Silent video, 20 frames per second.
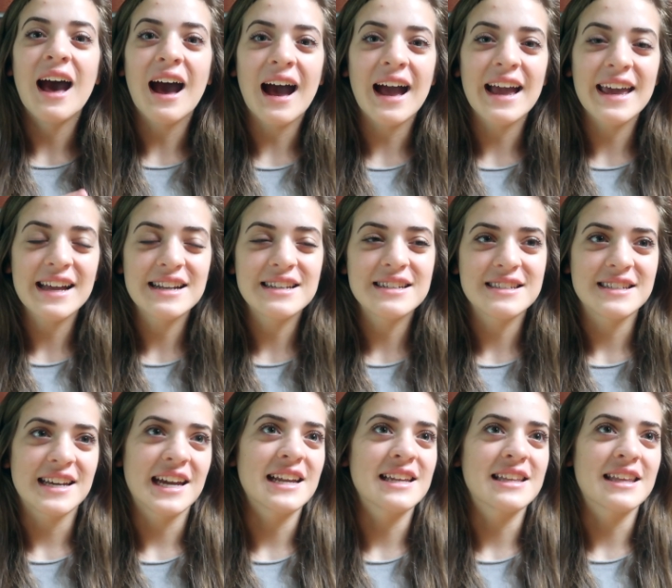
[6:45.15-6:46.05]
I had
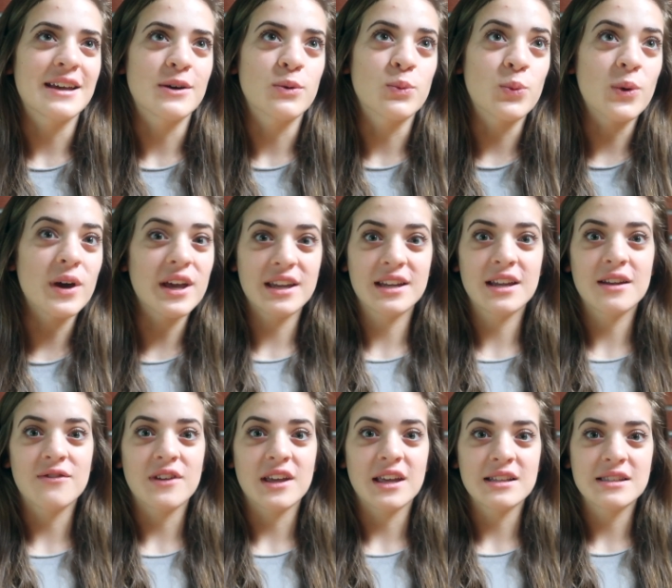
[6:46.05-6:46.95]
decided like way in
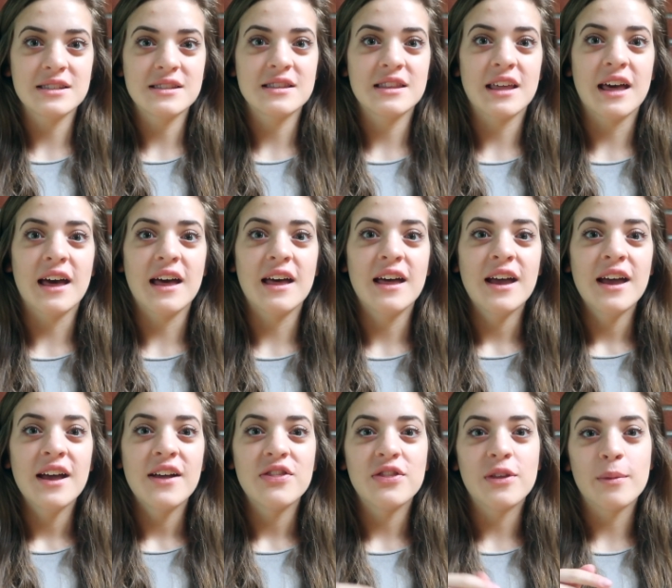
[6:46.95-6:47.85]
advance that
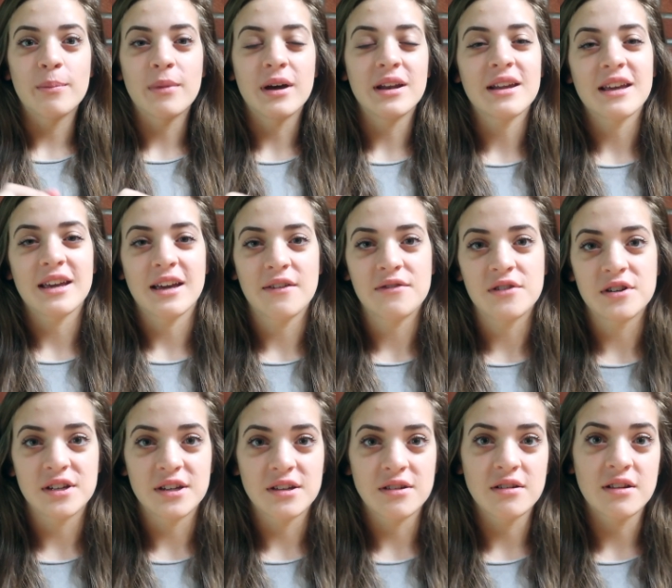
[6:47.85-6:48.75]
the Monday
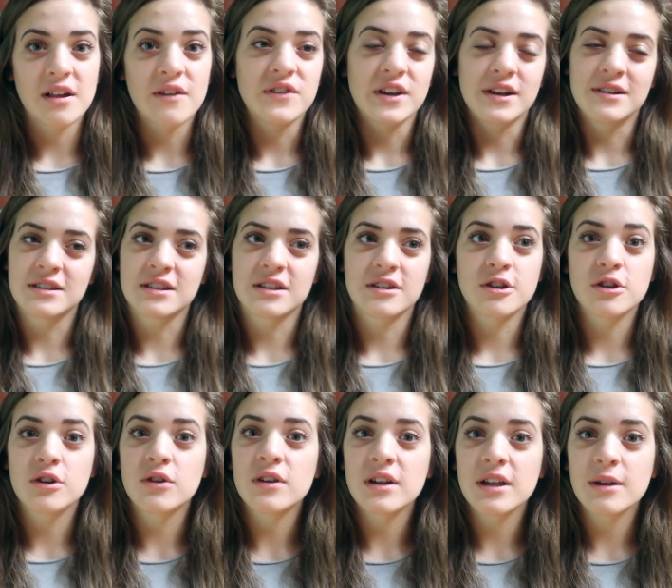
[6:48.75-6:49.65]
after Daniel left, I was
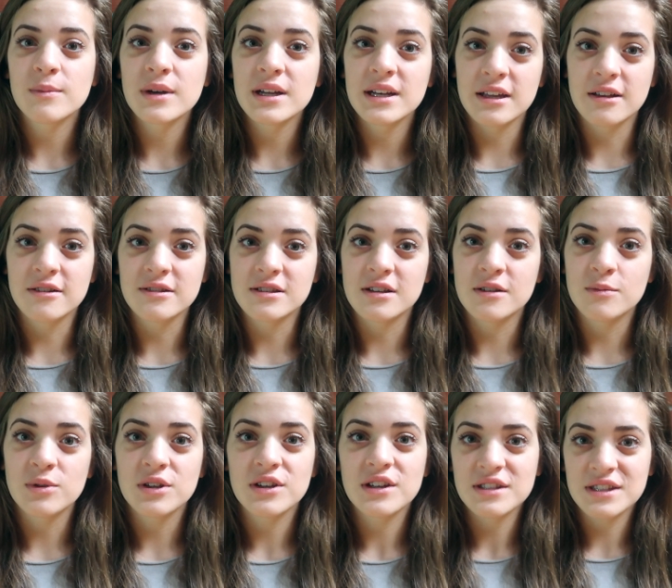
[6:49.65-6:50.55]
gonna go and get my nails
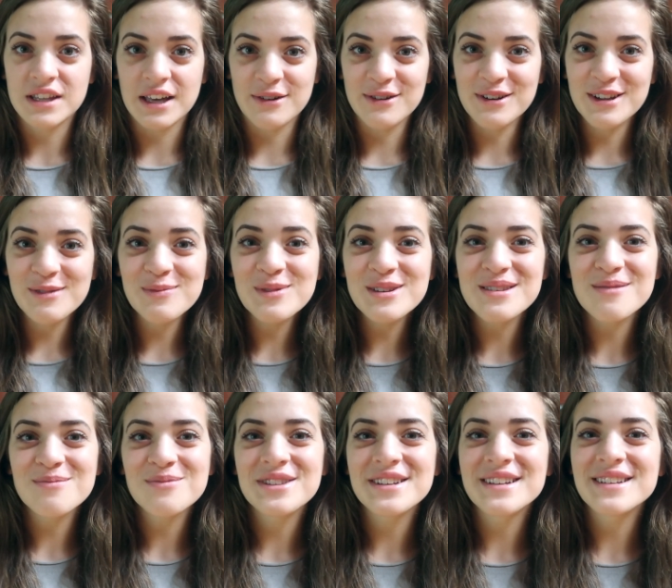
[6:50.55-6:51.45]
done, because that would give me
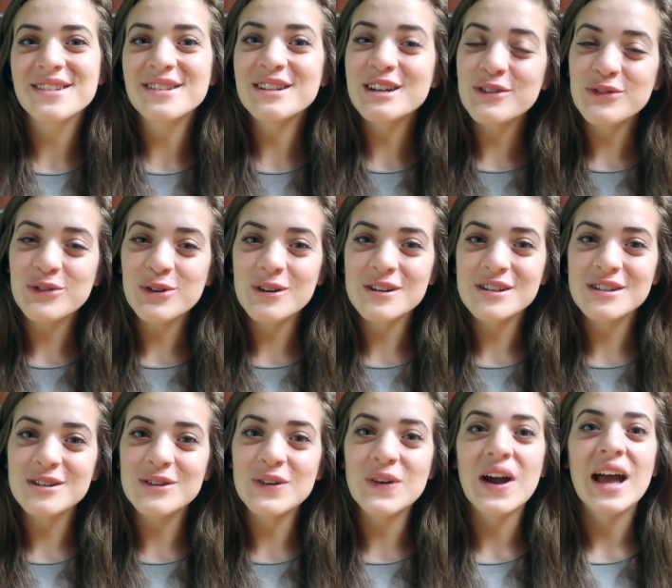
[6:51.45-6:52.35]
something to look forward
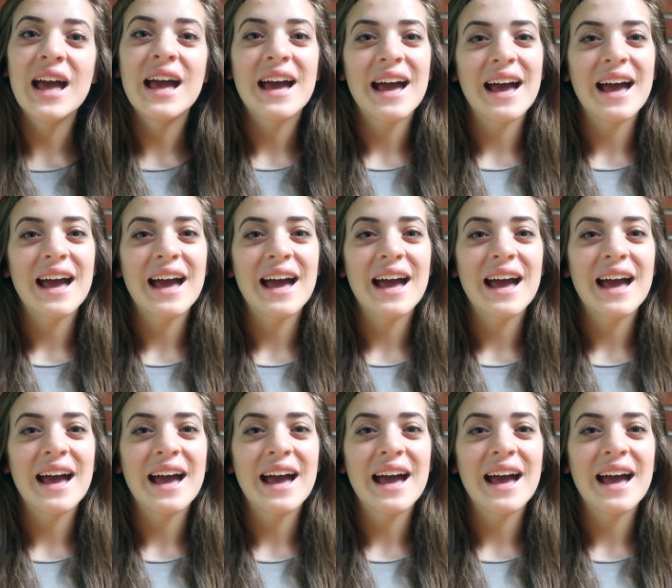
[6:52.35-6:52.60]
to,